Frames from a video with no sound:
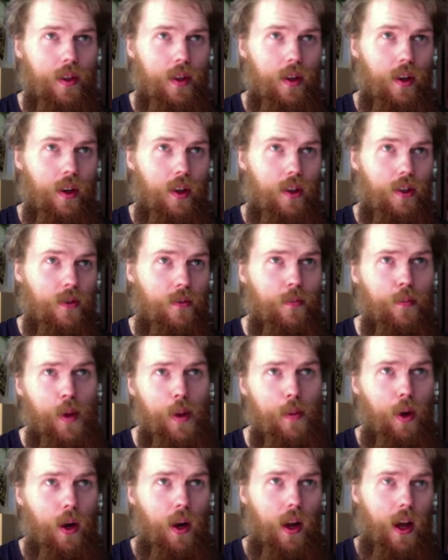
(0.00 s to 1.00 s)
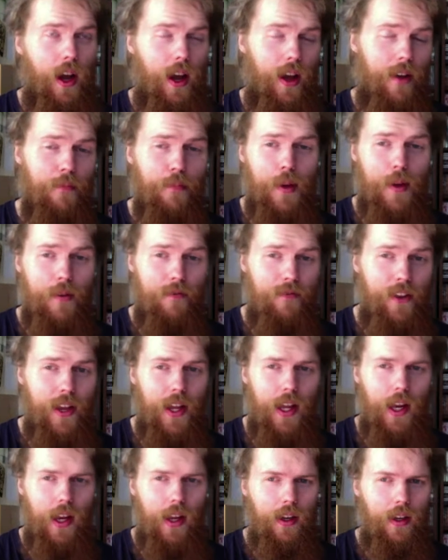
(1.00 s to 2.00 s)
lots of people have been
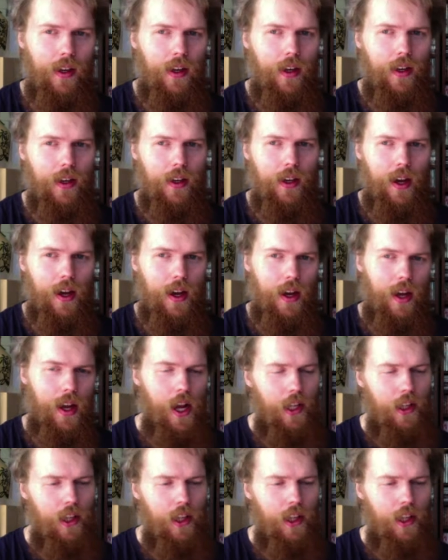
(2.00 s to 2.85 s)
feeling like the